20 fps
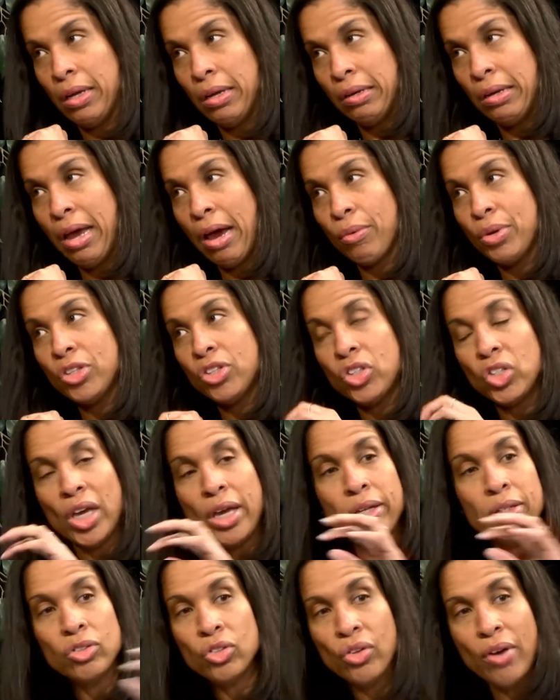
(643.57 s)
Now it's
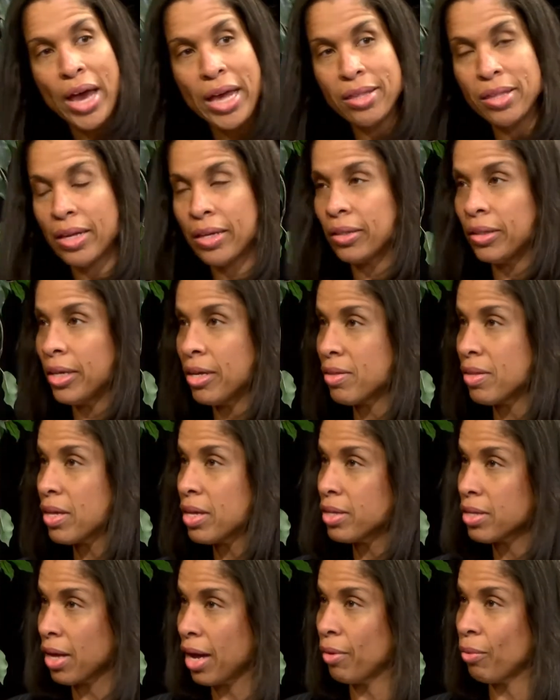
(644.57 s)
changed drastically
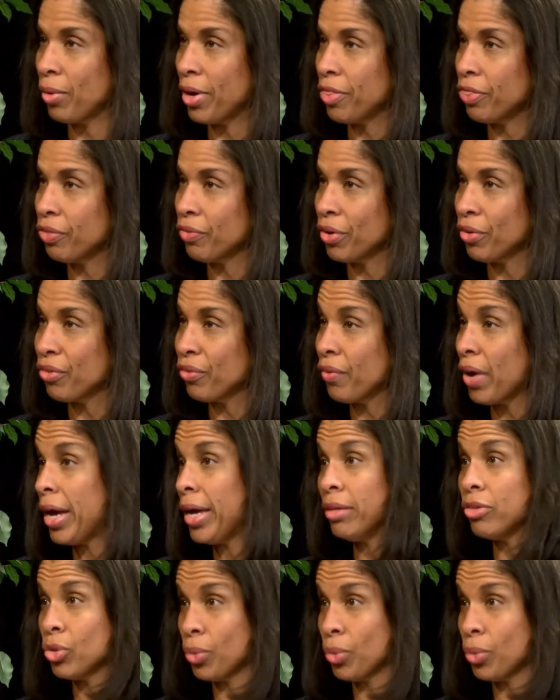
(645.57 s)
since I went through, right?